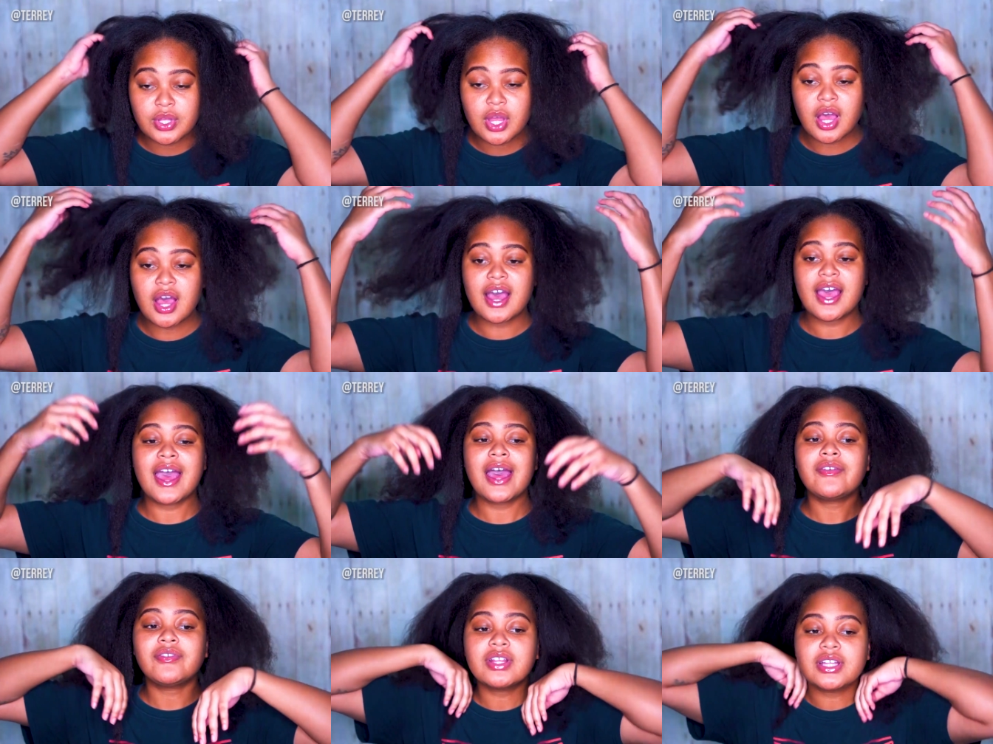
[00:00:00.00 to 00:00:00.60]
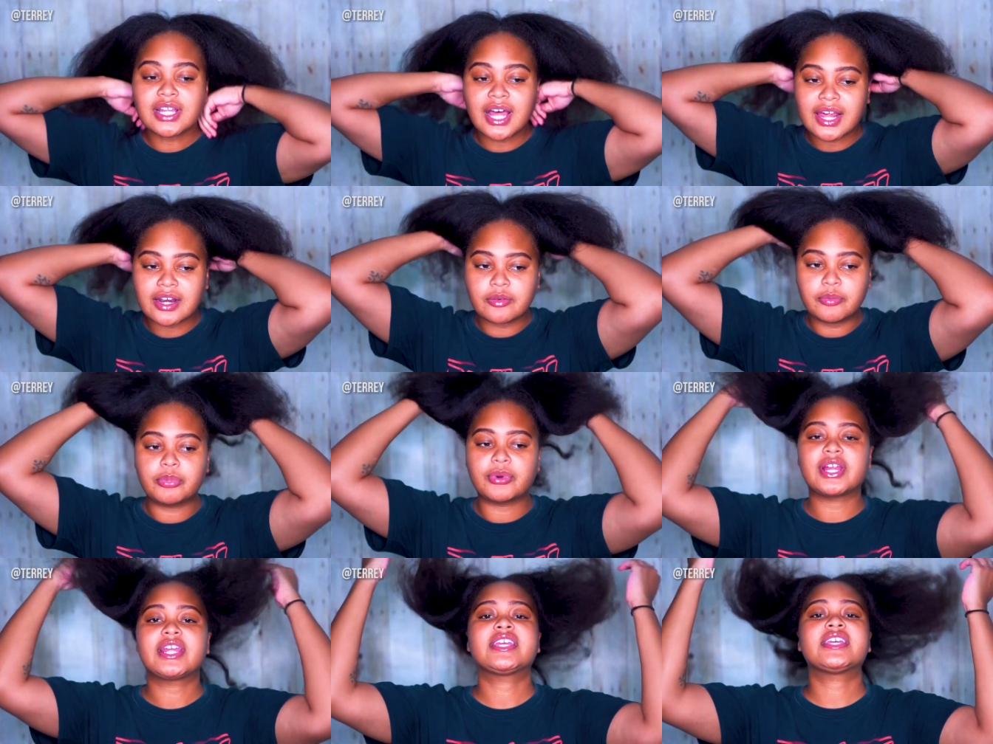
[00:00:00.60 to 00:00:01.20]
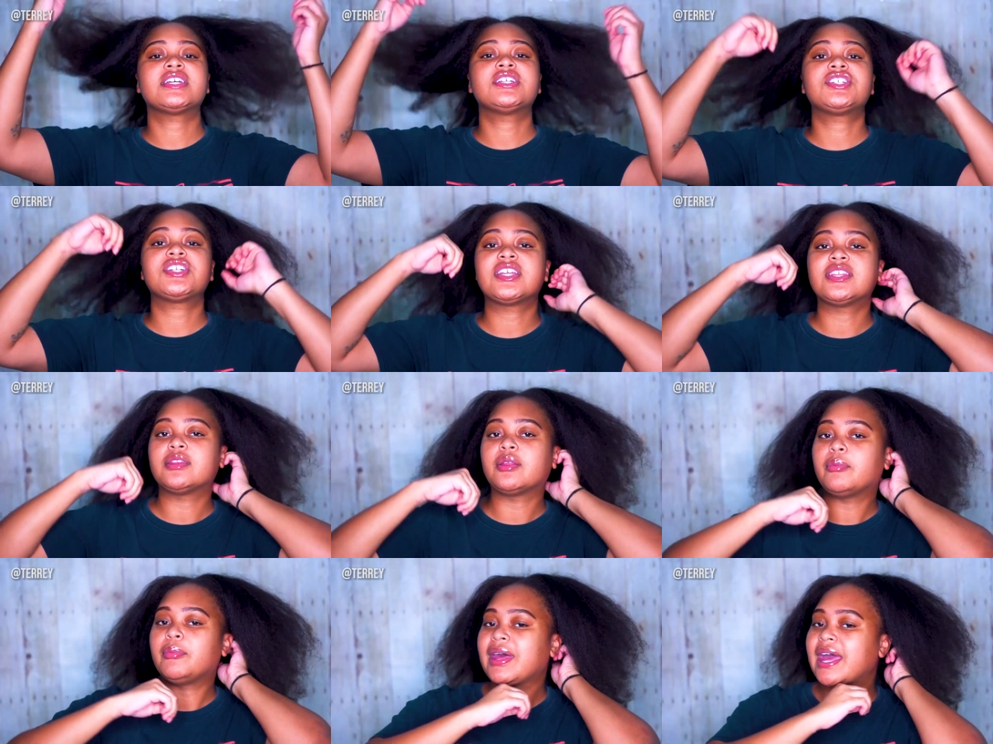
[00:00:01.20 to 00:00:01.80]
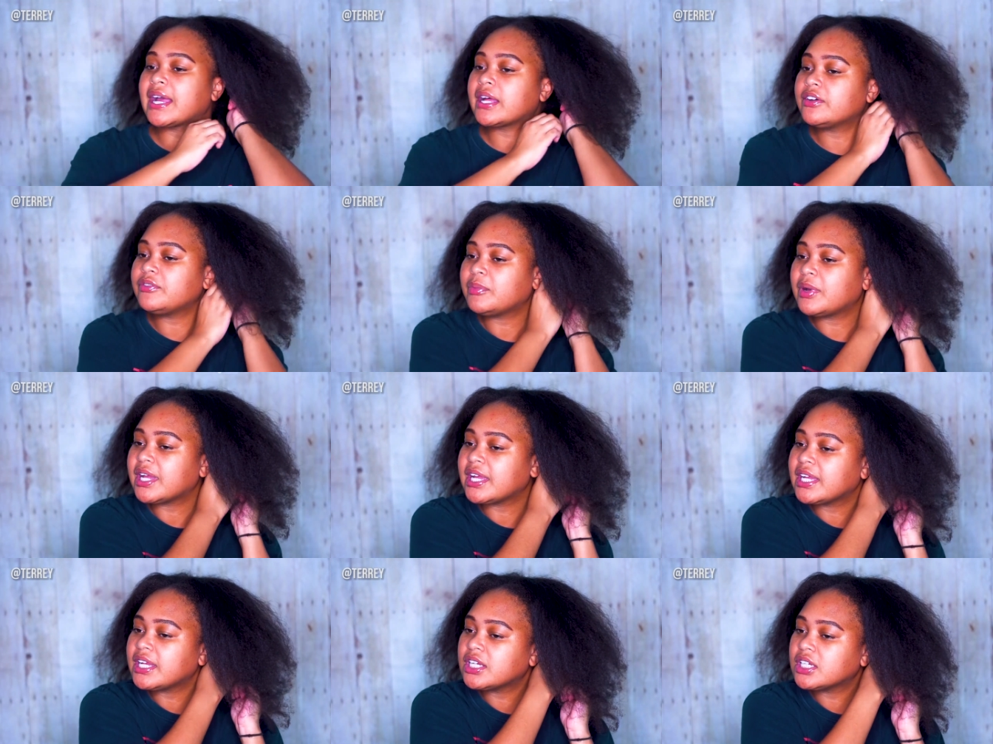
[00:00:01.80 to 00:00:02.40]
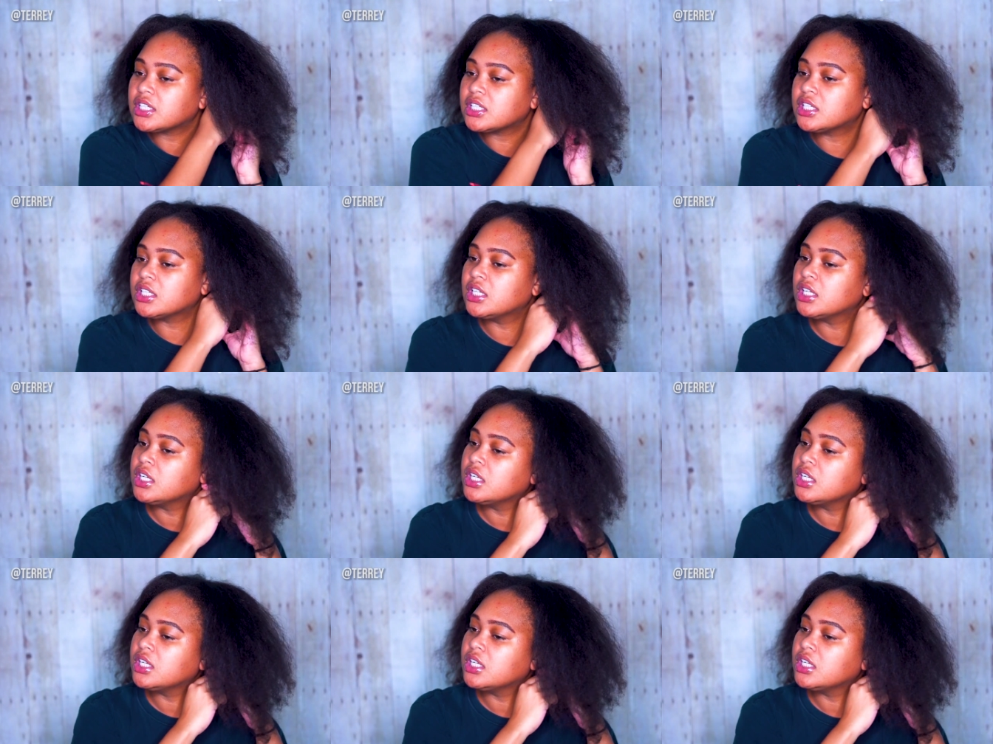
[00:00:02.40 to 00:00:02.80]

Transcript: y'all, I have a lot of breakage in the back of my hair.